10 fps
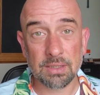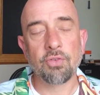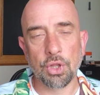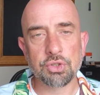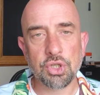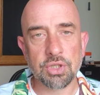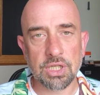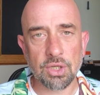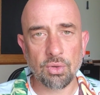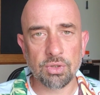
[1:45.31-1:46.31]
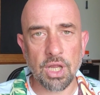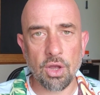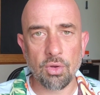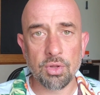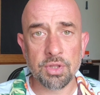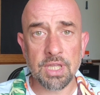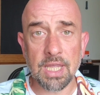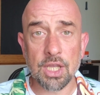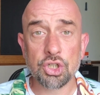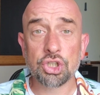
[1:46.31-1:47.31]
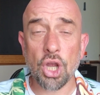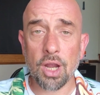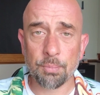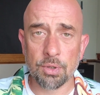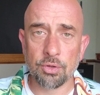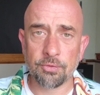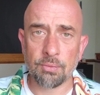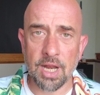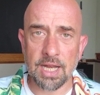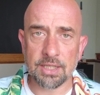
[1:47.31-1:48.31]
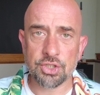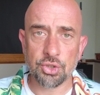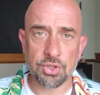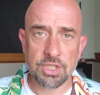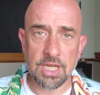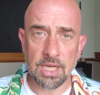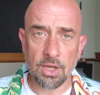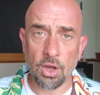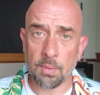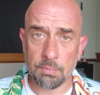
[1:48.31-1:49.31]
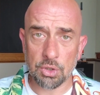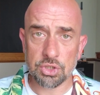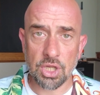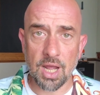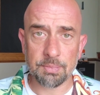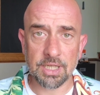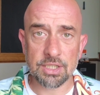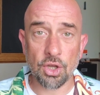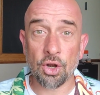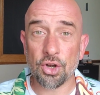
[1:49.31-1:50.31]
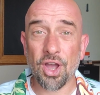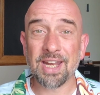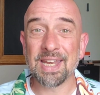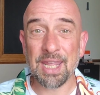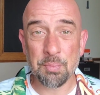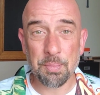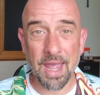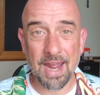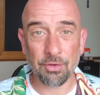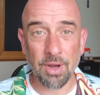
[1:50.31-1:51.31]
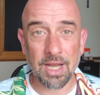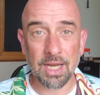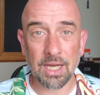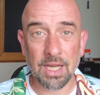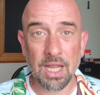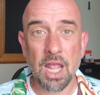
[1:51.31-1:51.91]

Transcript: For those of you that don't know, the shockproof ratings that you see on most optics are not an impact rating.